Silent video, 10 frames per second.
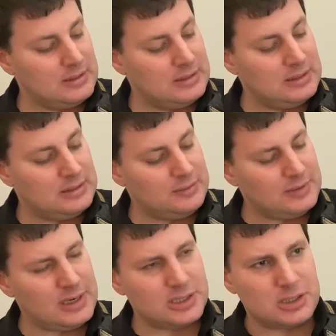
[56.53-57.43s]

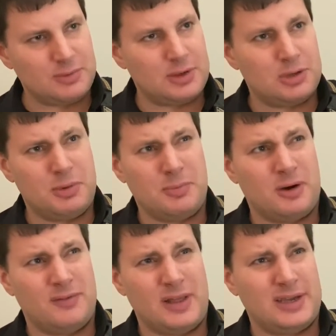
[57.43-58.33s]
What else could be? It could be
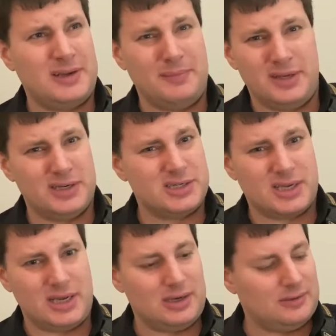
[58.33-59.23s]
part of like a diminished
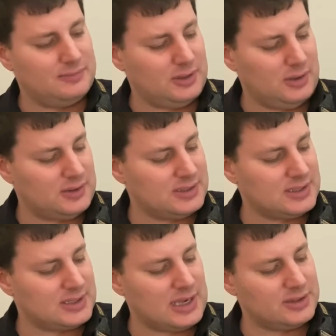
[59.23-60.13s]
scale, because
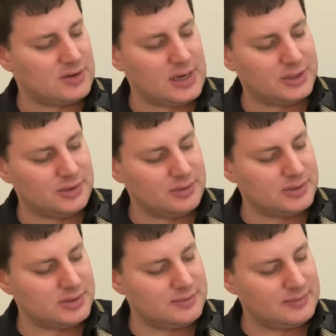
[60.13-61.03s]
that's got
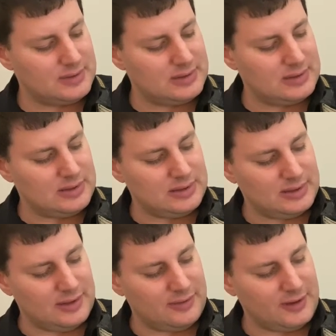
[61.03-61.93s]
tritones
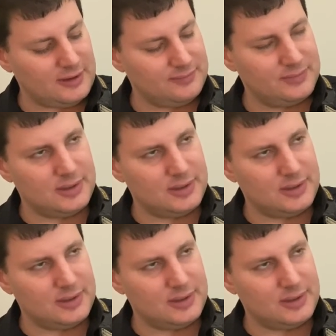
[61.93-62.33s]
in there.